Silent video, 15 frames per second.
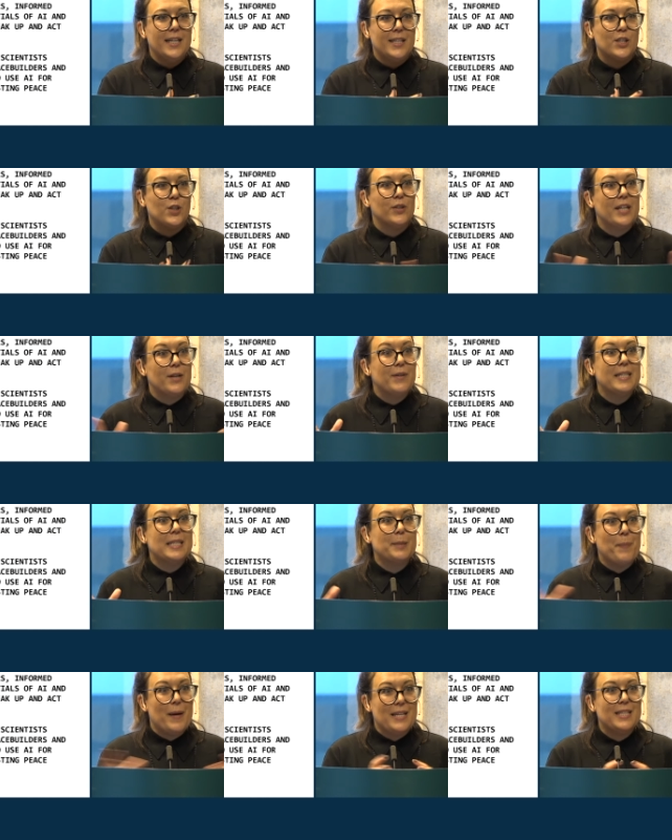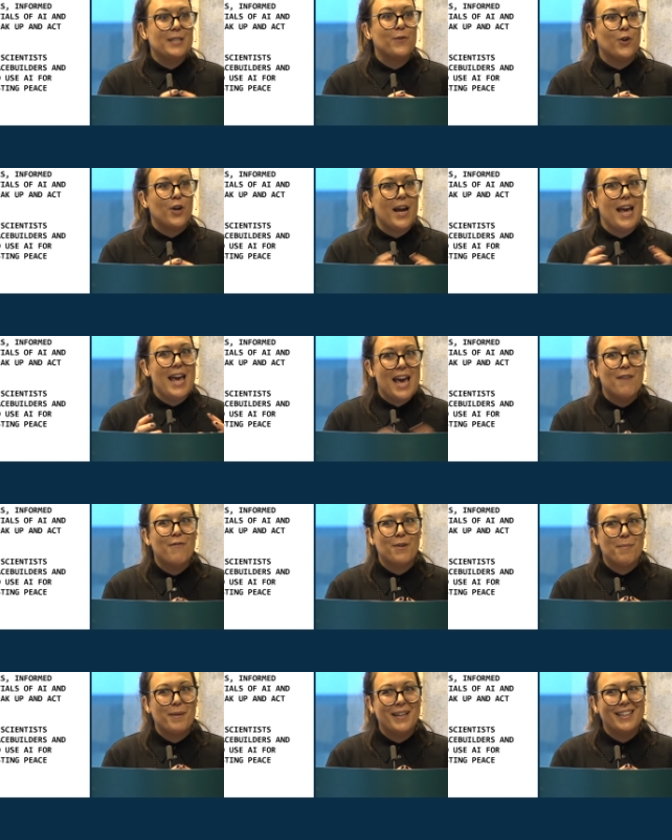So there is space for
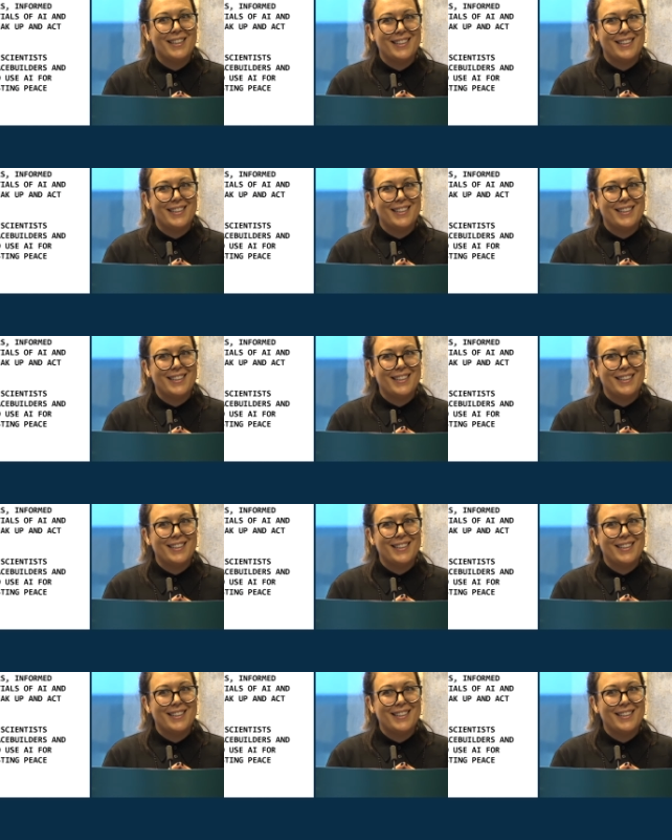everybody